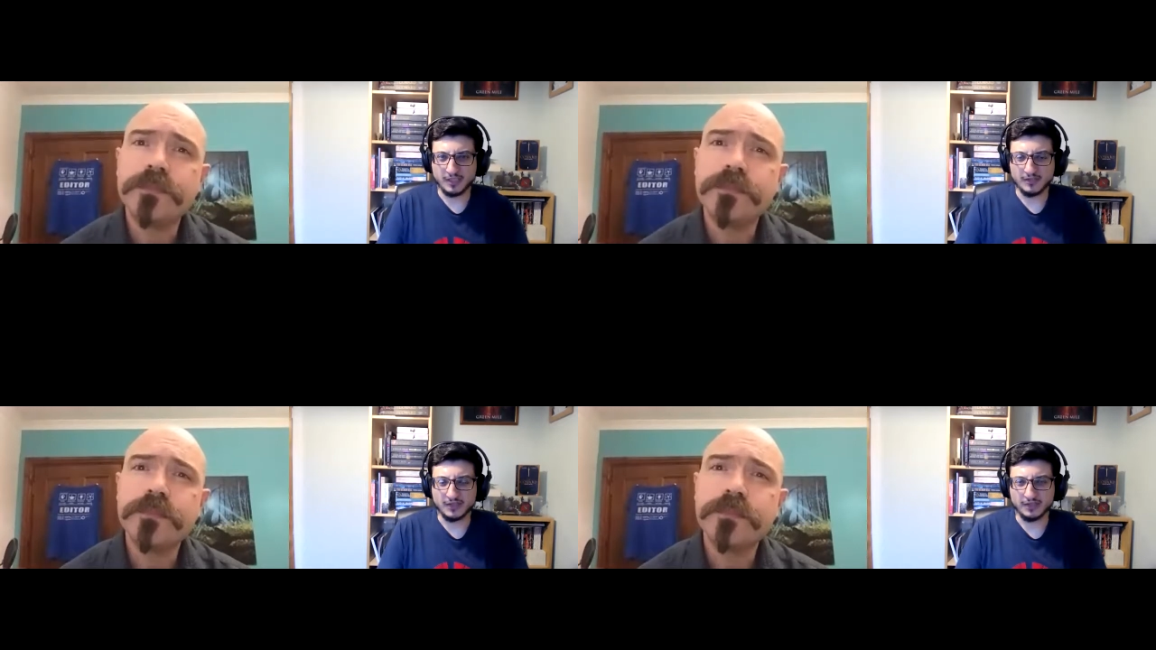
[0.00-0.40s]

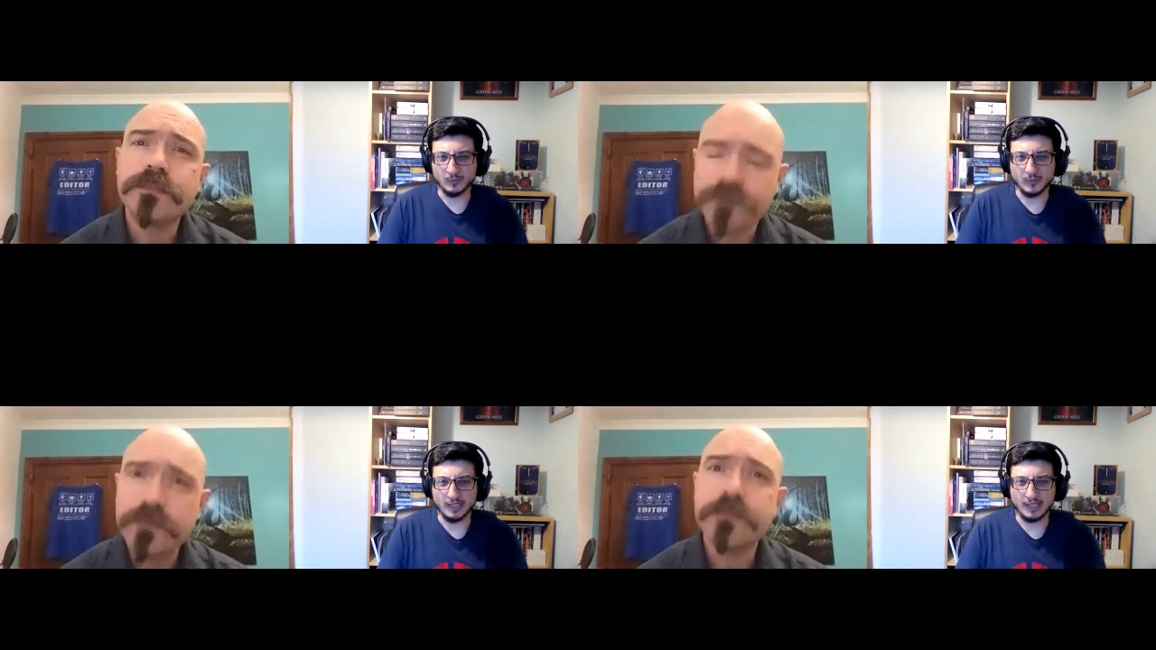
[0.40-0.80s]
Speaker 1: is that
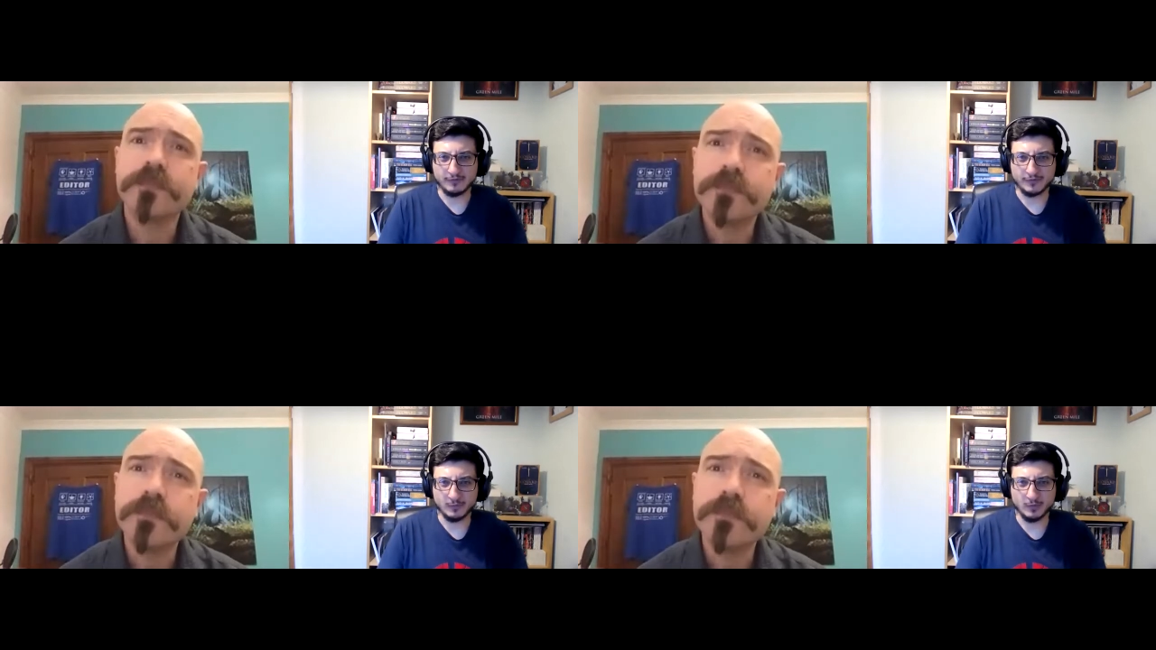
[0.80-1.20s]
you will
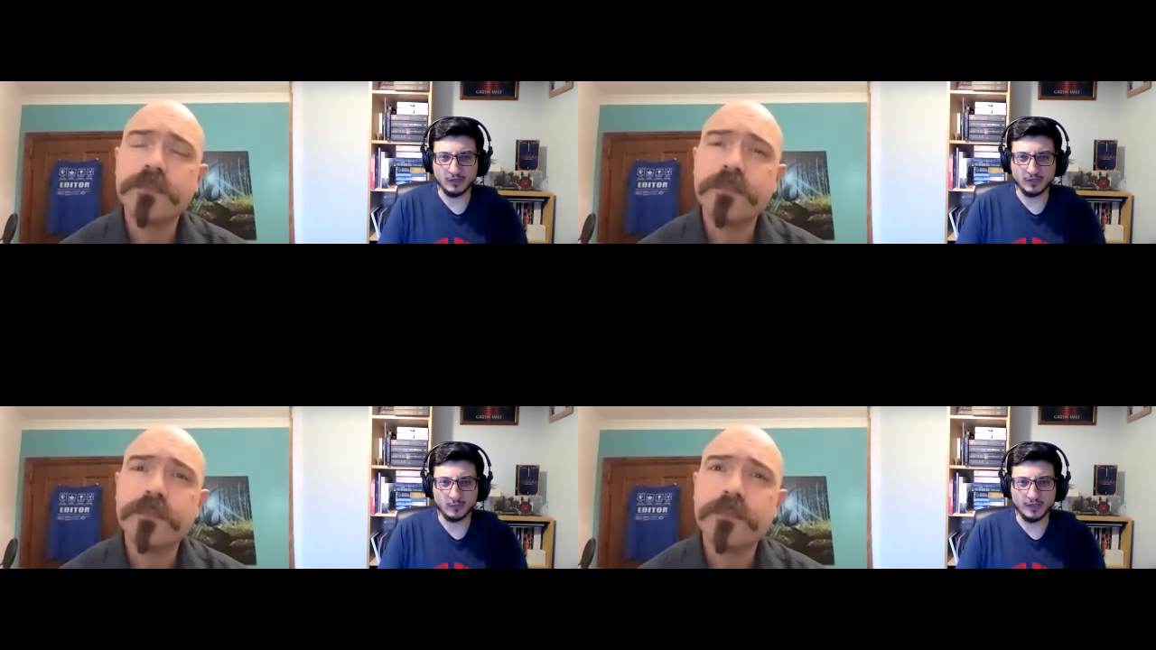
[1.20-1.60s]
have to
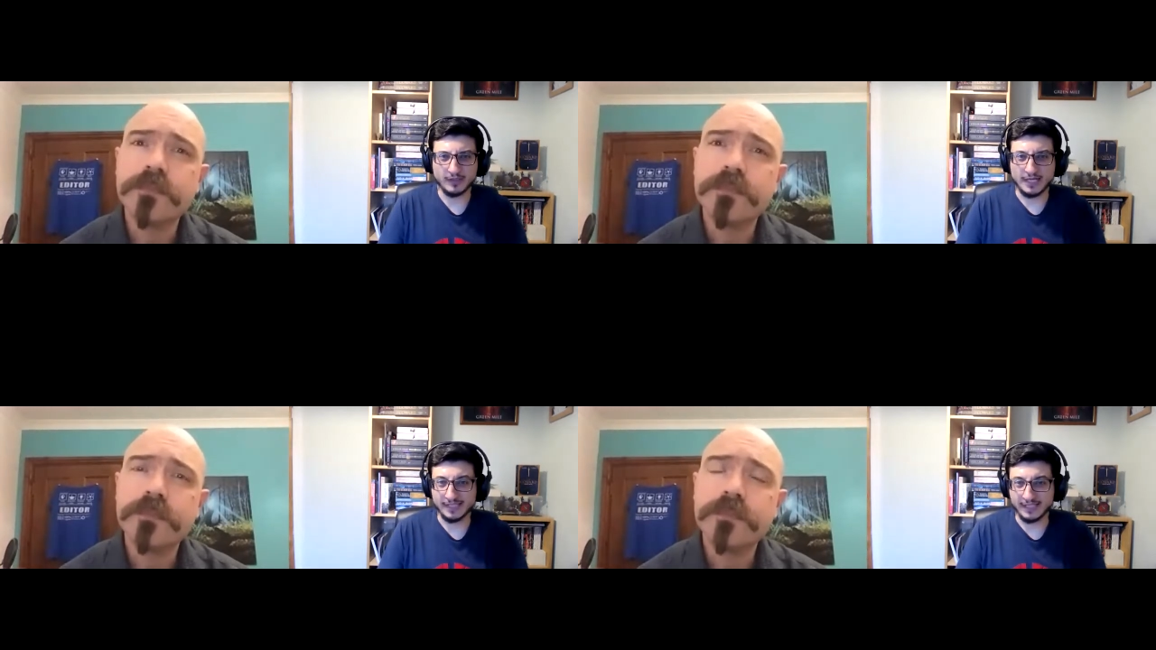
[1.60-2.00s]
work with
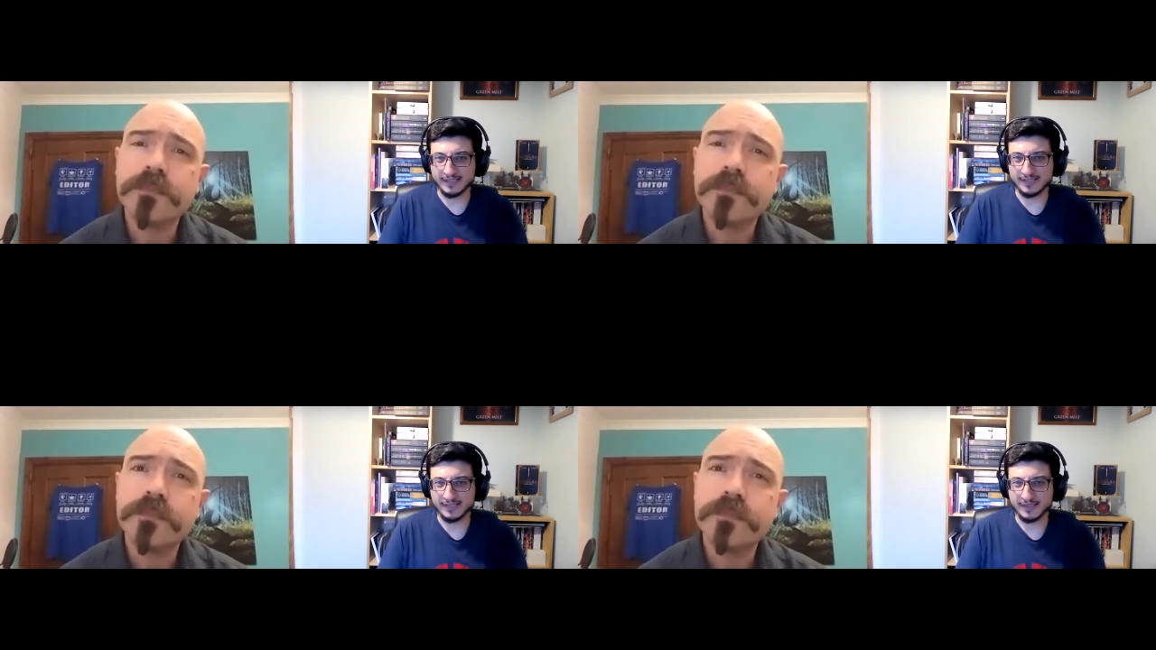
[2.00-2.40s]
an
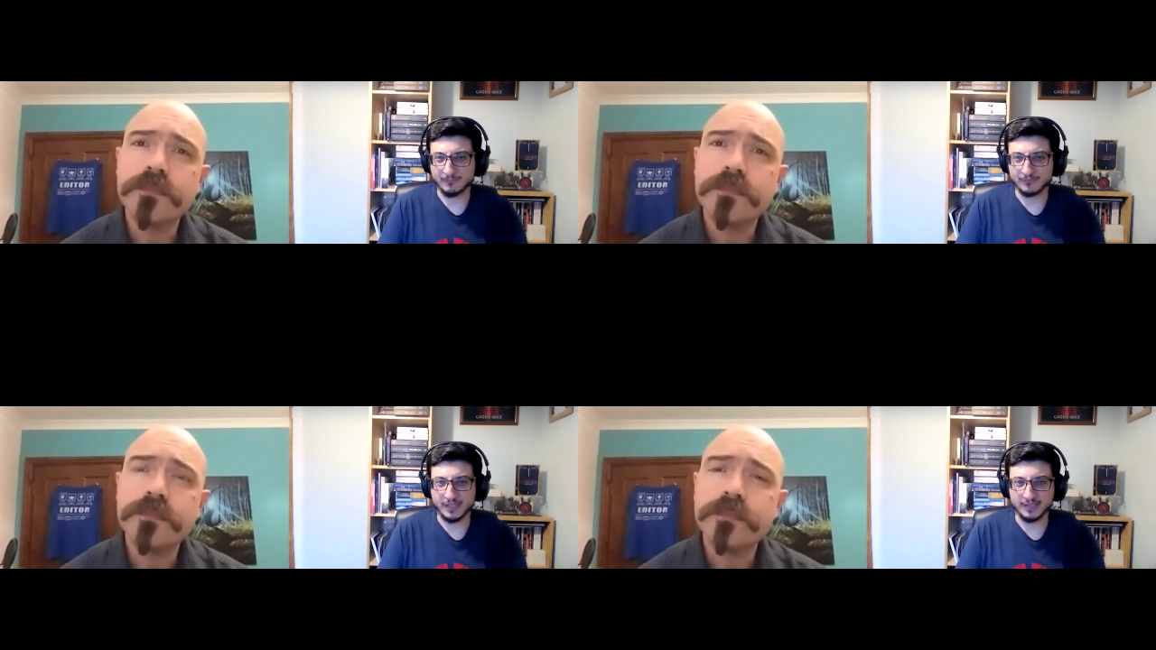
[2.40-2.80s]
editor
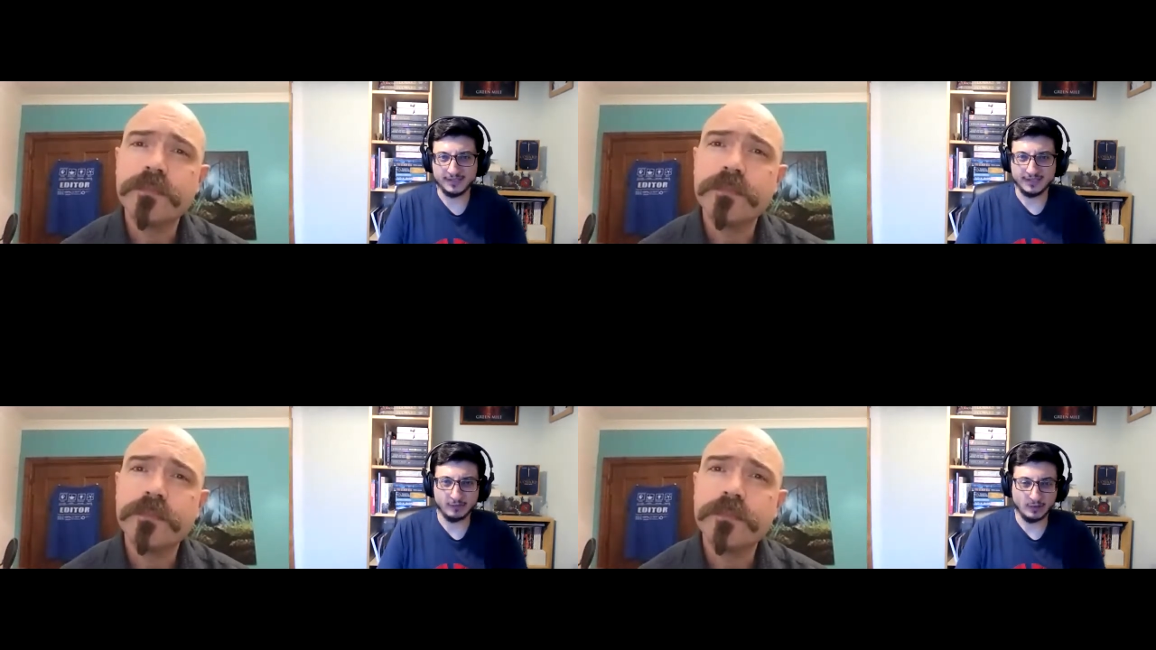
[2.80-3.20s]
and
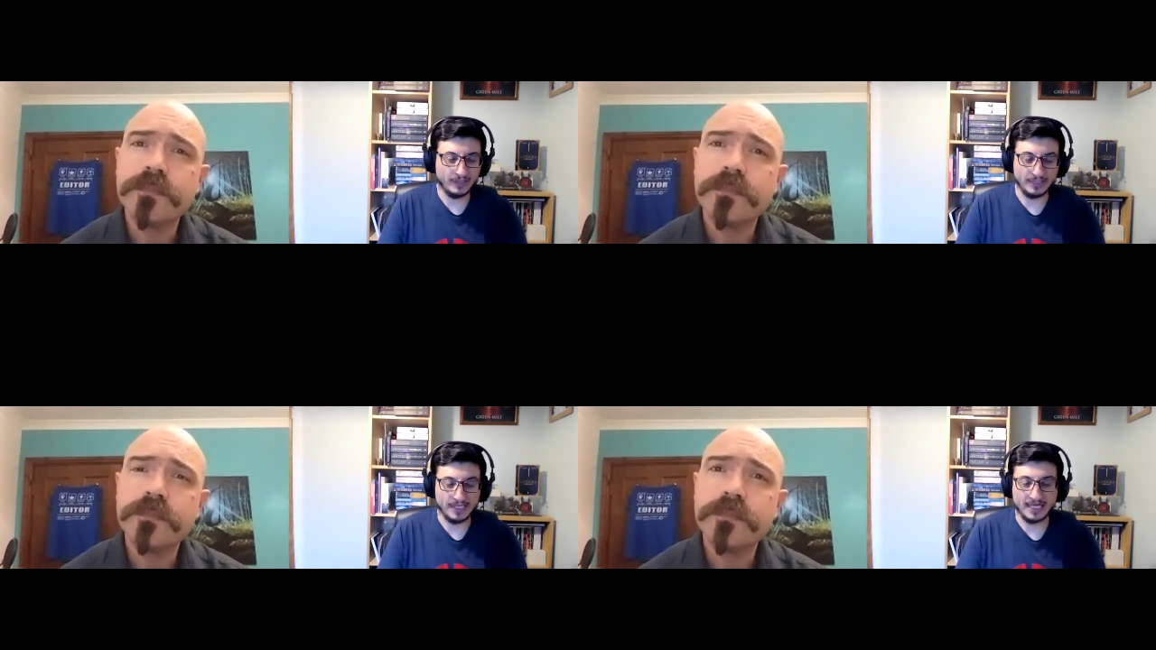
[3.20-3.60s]
several
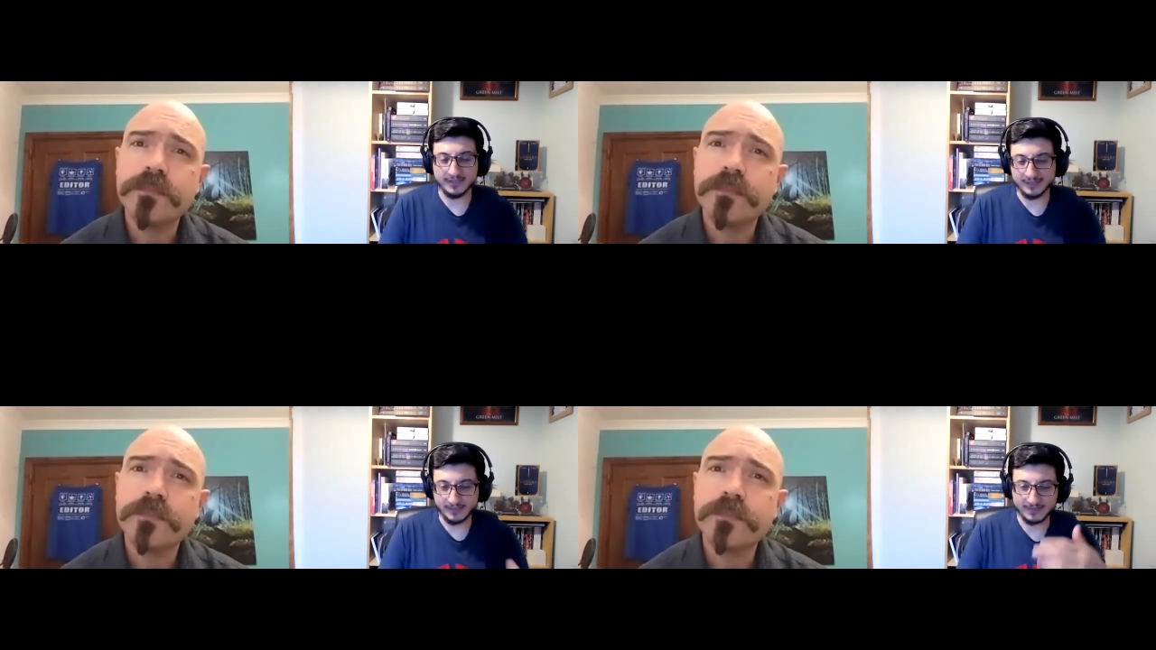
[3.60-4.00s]
other
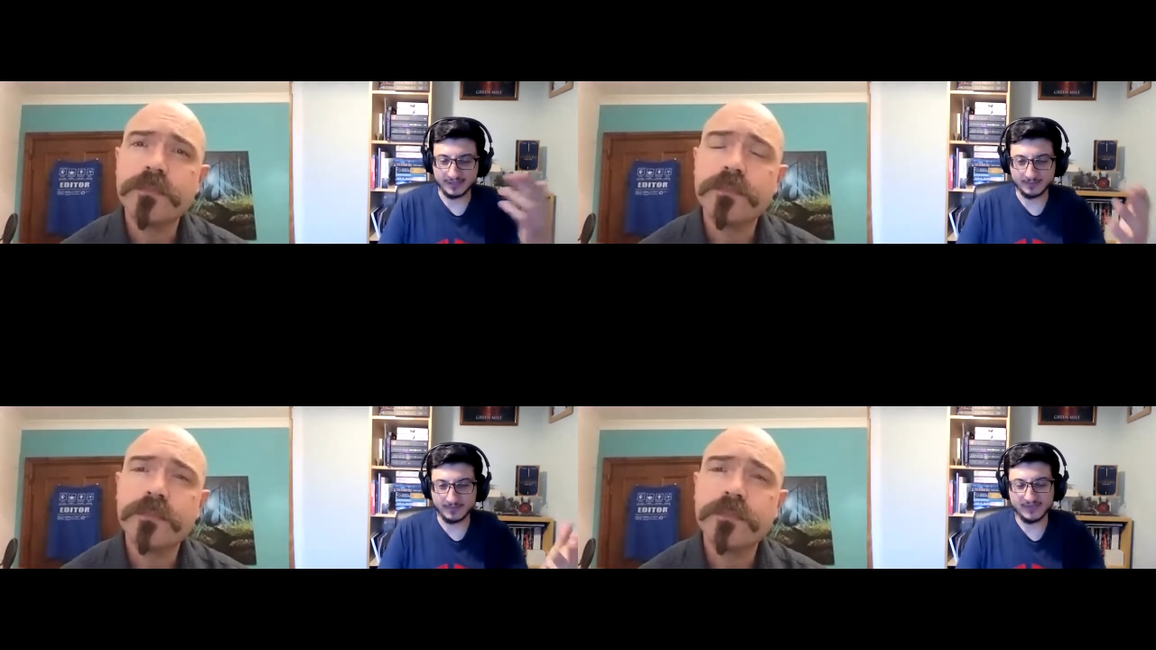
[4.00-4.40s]
editors,
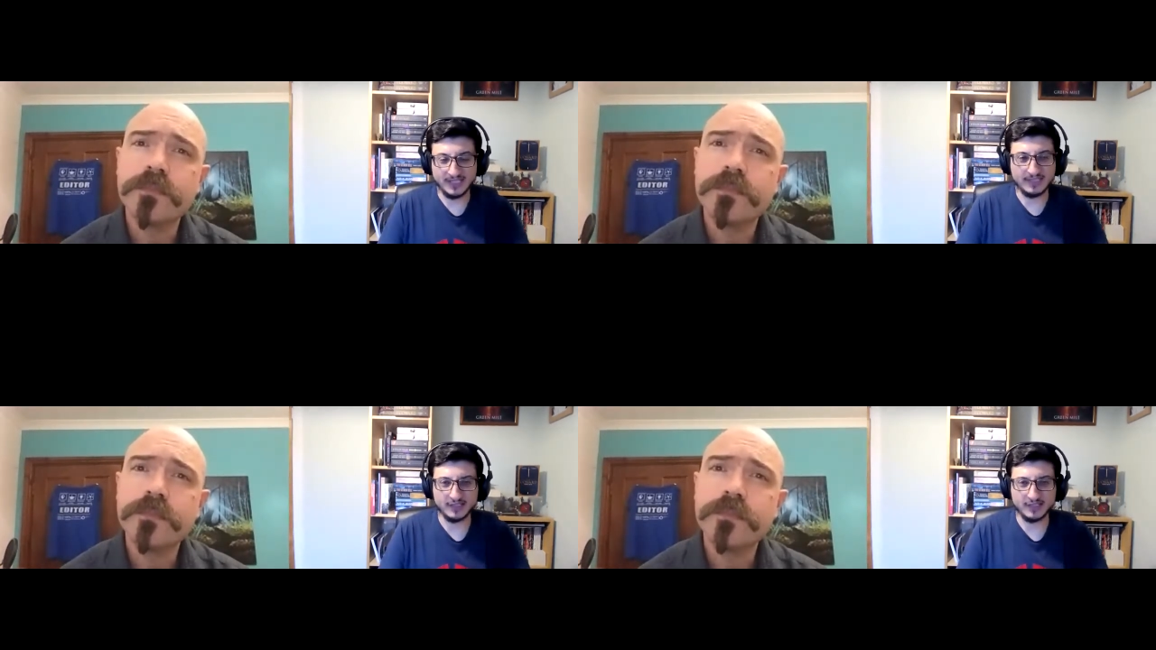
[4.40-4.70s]
as we've said,